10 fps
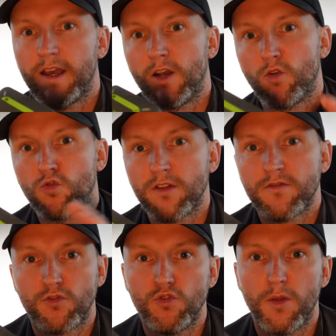And I'll run
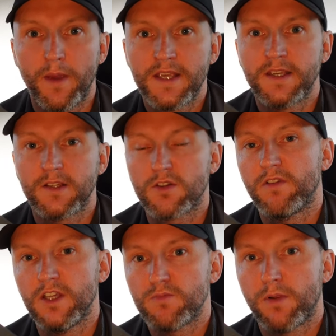through the basics of
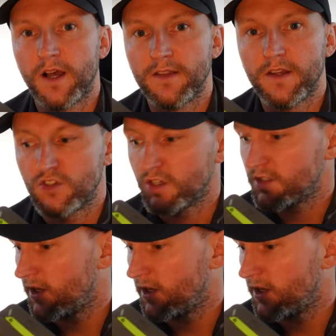each plan just